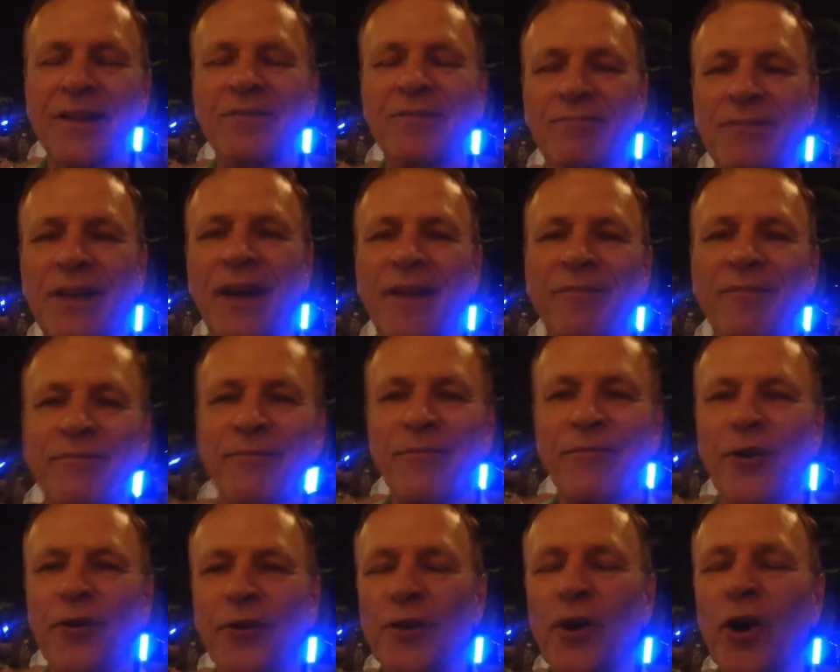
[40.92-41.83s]
Yeah,
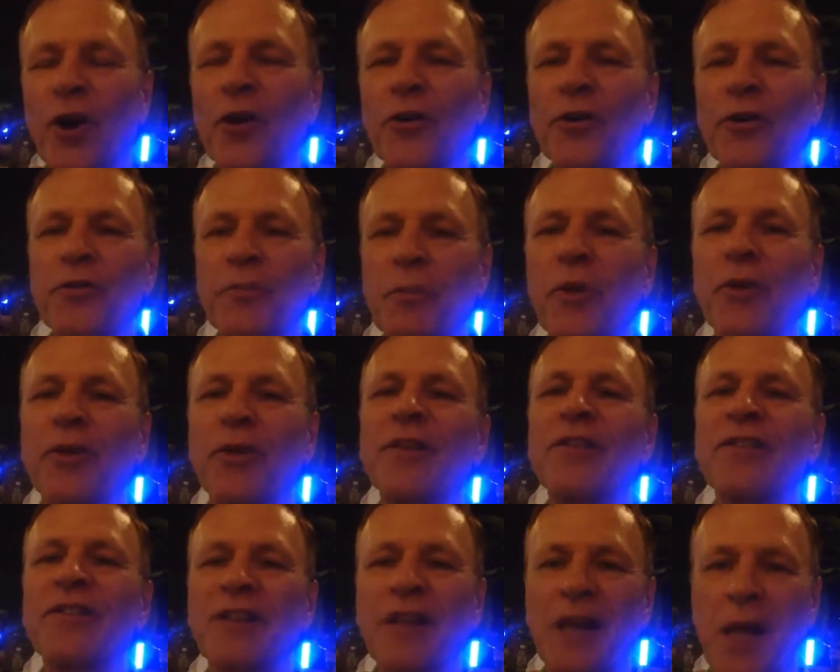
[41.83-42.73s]
Foreign
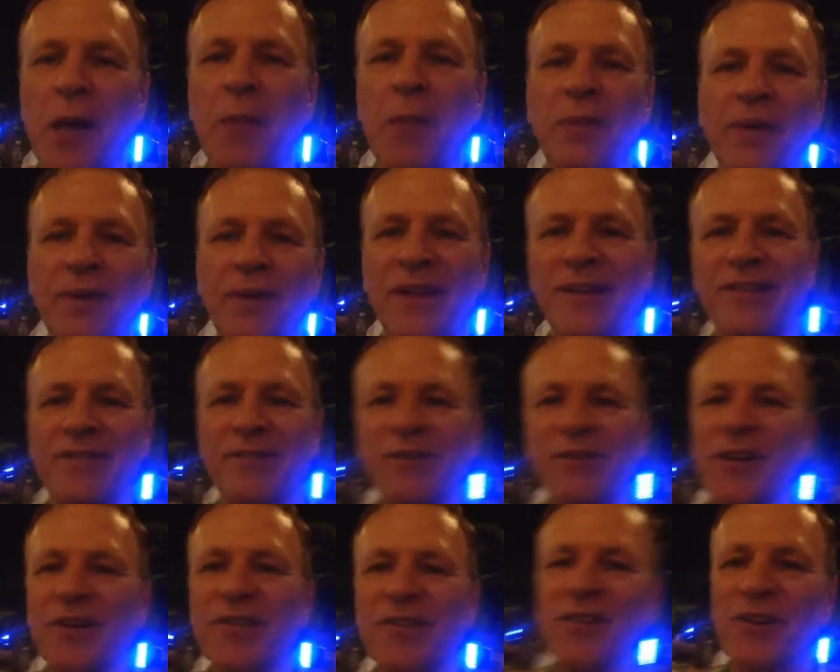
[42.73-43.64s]
Correspondents' Club. That's
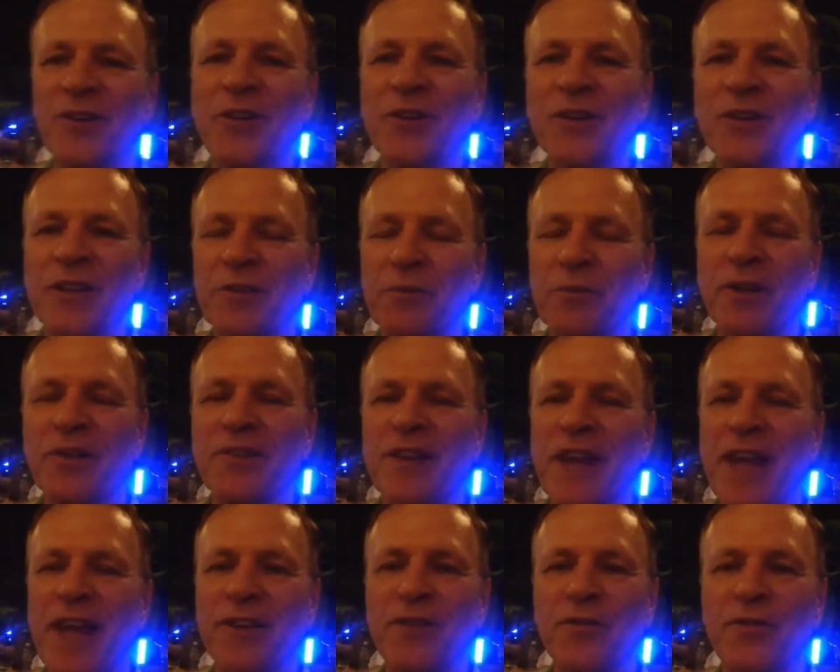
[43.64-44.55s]
what it's called. That's what it
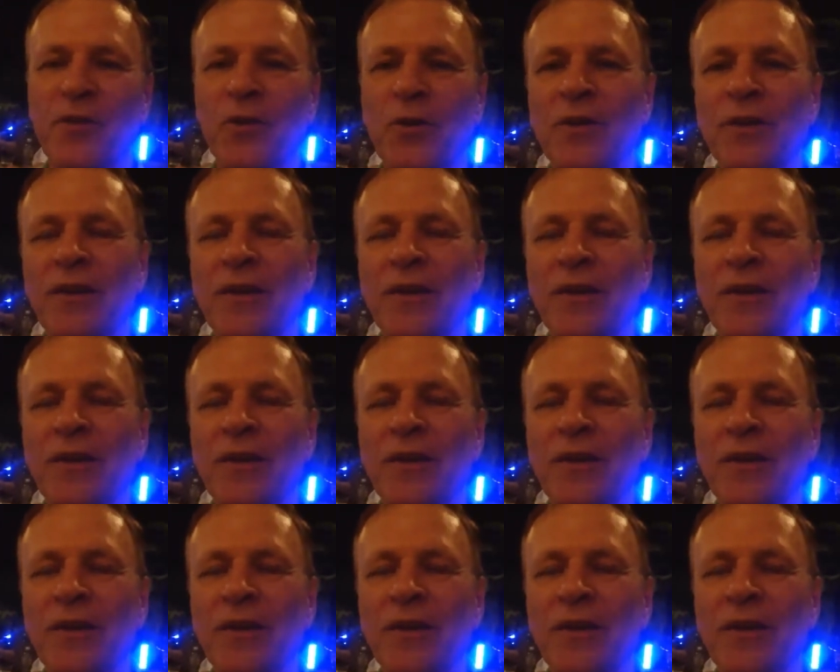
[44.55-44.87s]
stands for.